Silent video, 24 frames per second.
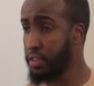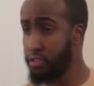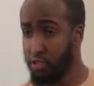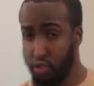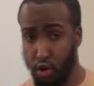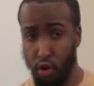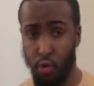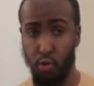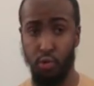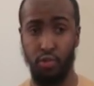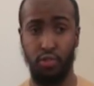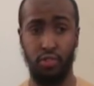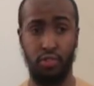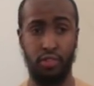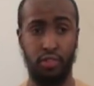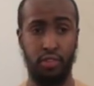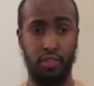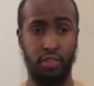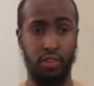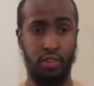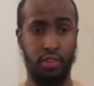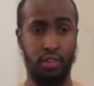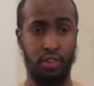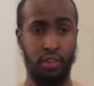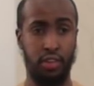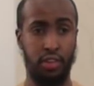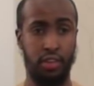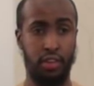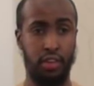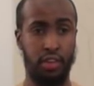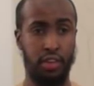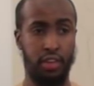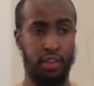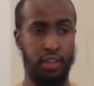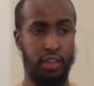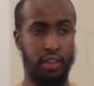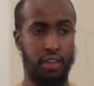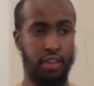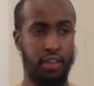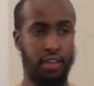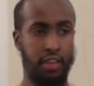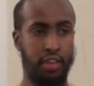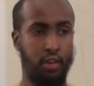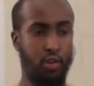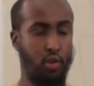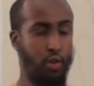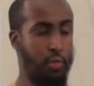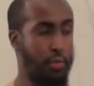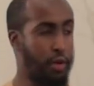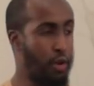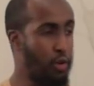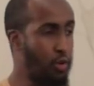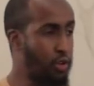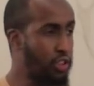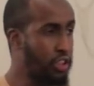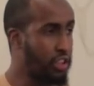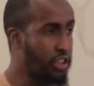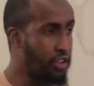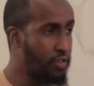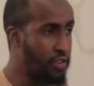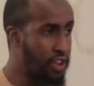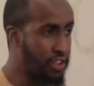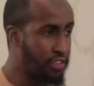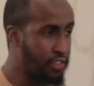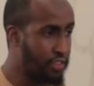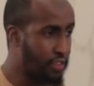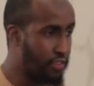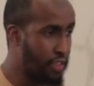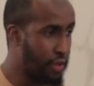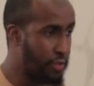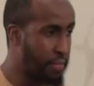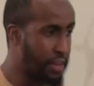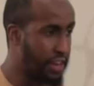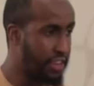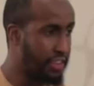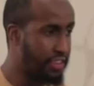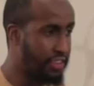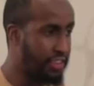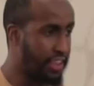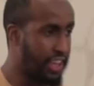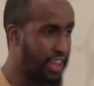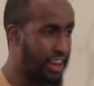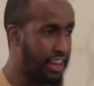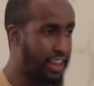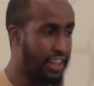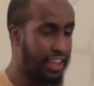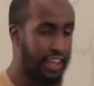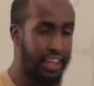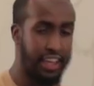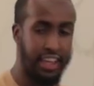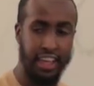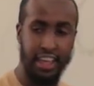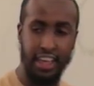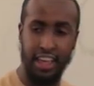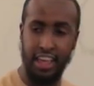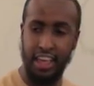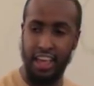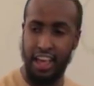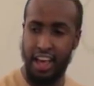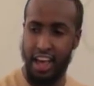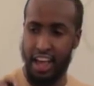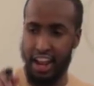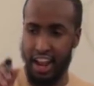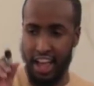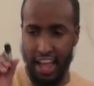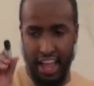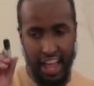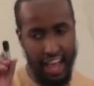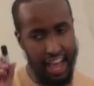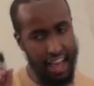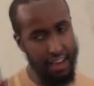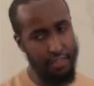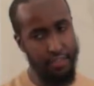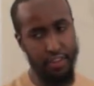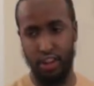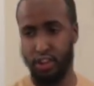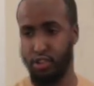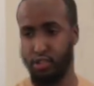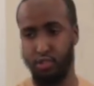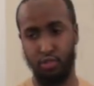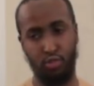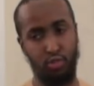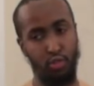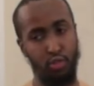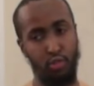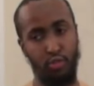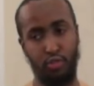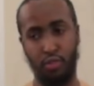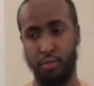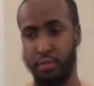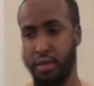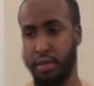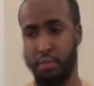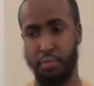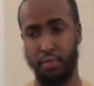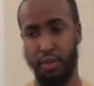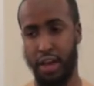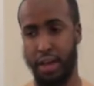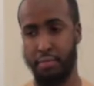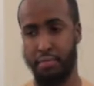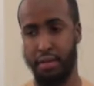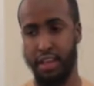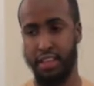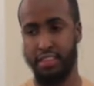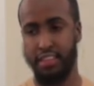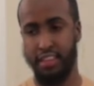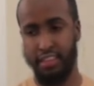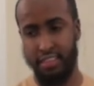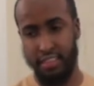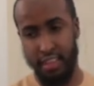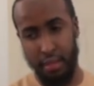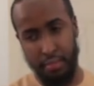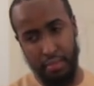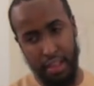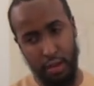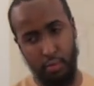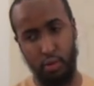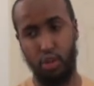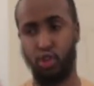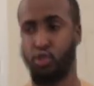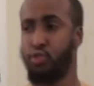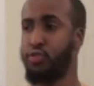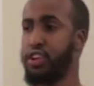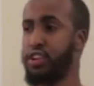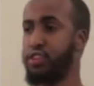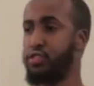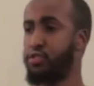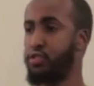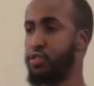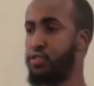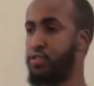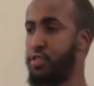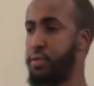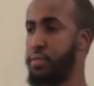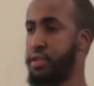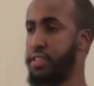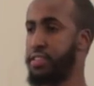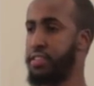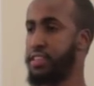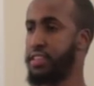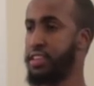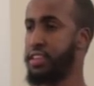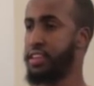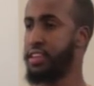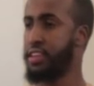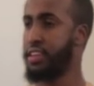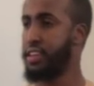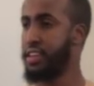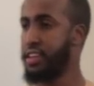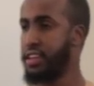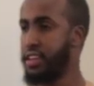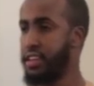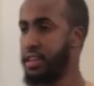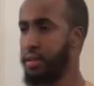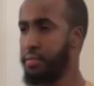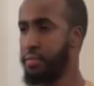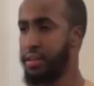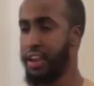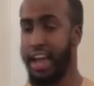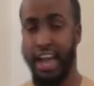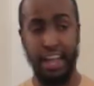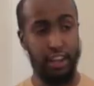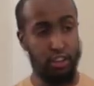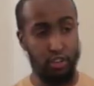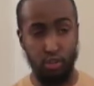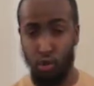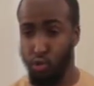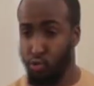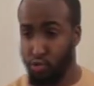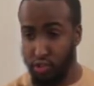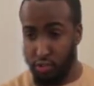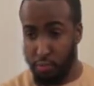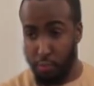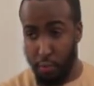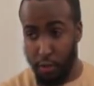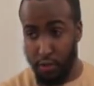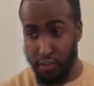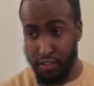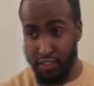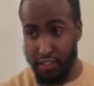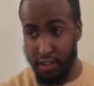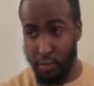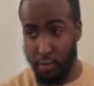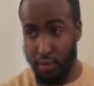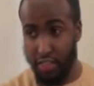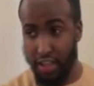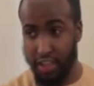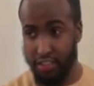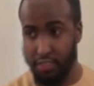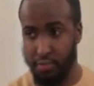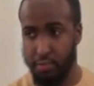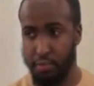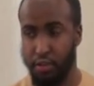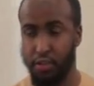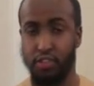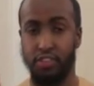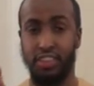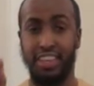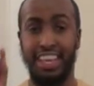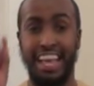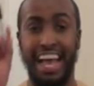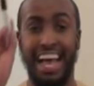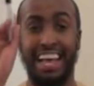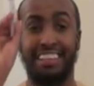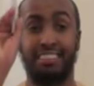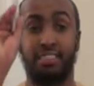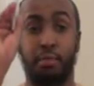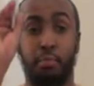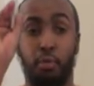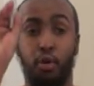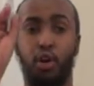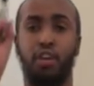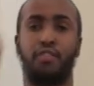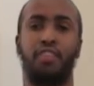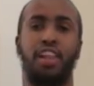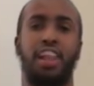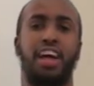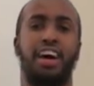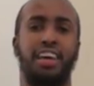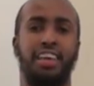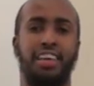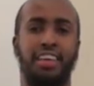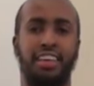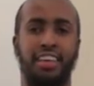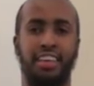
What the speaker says: It's close. Umar looked at the rest of them and he said, and I haven't understood from it, Ibn Abbas, except that which you've understood from it. And I chose this boy to sit with us because he has the book of Allah.